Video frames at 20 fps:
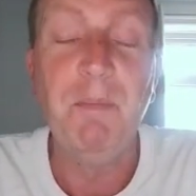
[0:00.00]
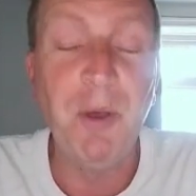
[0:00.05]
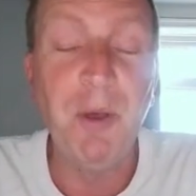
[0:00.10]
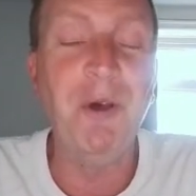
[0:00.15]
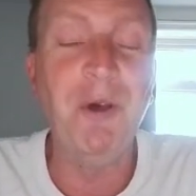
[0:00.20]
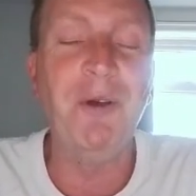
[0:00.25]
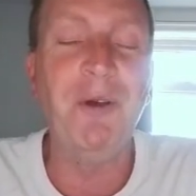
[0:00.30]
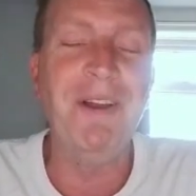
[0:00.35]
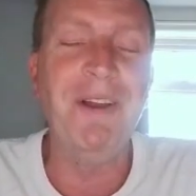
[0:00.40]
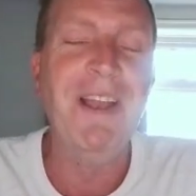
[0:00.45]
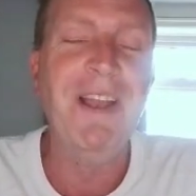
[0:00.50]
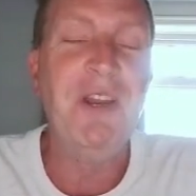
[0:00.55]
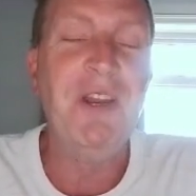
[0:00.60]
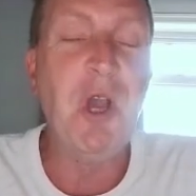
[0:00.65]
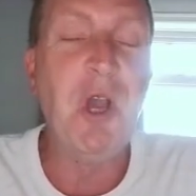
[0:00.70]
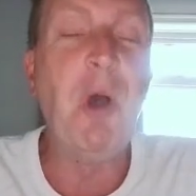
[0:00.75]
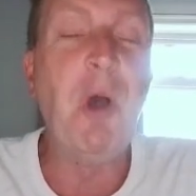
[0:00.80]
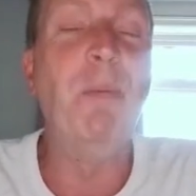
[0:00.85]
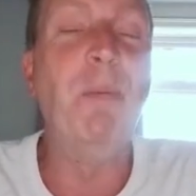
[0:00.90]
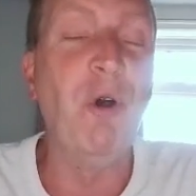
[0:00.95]
But,
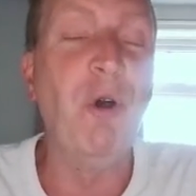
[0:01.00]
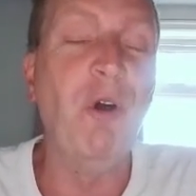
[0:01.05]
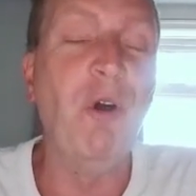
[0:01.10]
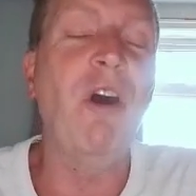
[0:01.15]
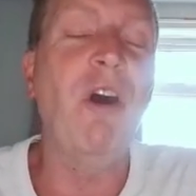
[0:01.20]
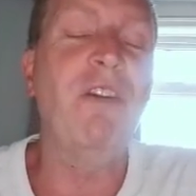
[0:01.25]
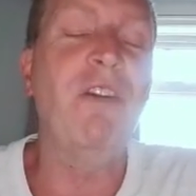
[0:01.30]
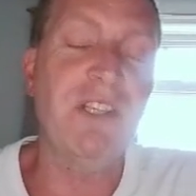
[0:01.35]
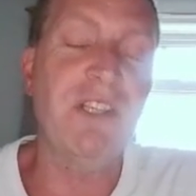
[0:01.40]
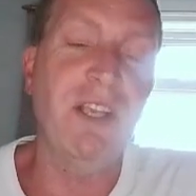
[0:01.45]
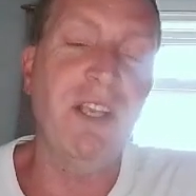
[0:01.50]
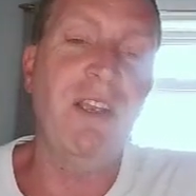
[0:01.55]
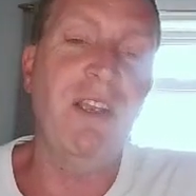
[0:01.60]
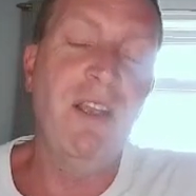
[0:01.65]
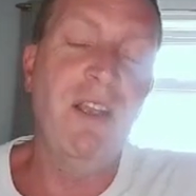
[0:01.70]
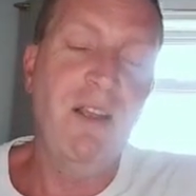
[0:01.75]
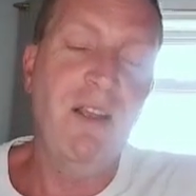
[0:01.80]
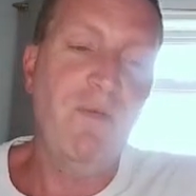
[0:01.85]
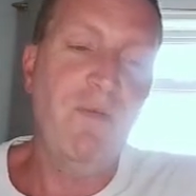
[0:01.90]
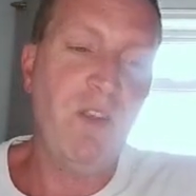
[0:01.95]
no, but,
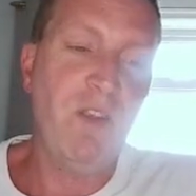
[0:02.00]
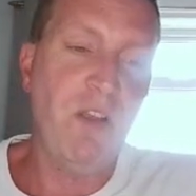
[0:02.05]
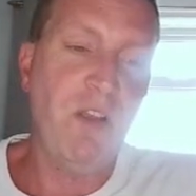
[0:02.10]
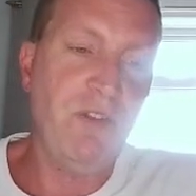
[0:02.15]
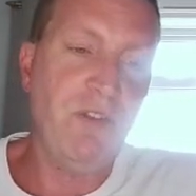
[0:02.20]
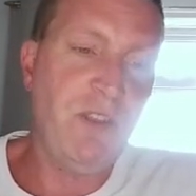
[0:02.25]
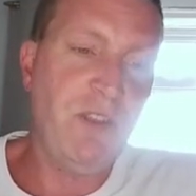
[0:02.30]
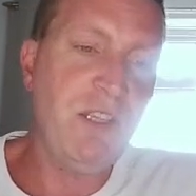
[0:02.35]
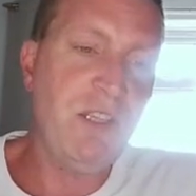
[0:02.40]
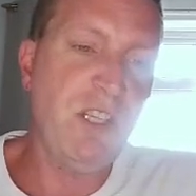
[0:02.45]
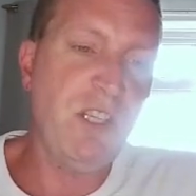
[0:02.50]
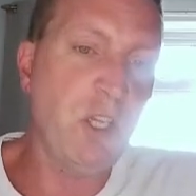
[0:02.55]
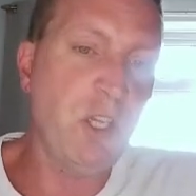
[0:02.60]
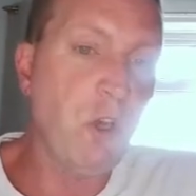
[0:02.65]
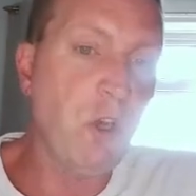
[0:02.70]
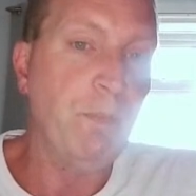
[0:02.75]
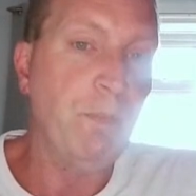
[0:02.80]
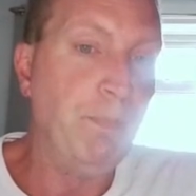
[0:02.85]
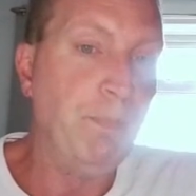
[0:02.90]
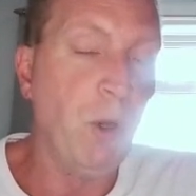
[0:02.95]
honestly, yeah, this is
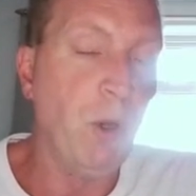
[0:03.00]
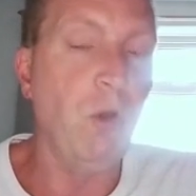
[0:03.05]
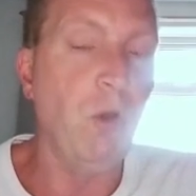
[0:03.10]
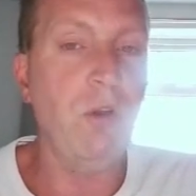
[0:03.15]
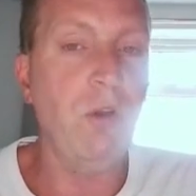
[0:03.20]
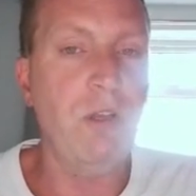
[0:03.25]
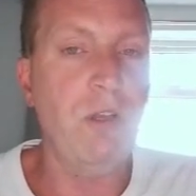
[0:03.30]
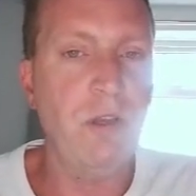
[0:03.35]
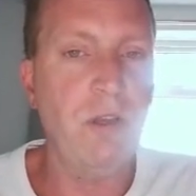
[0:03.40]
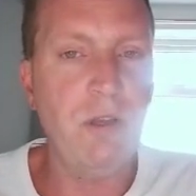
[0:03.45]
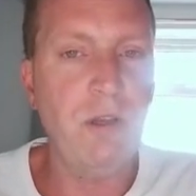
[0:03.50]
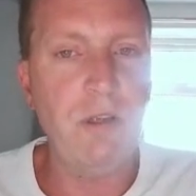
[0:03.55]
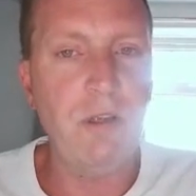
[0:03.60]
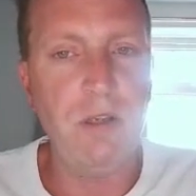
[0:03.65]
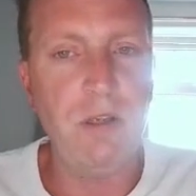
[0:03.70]
a good book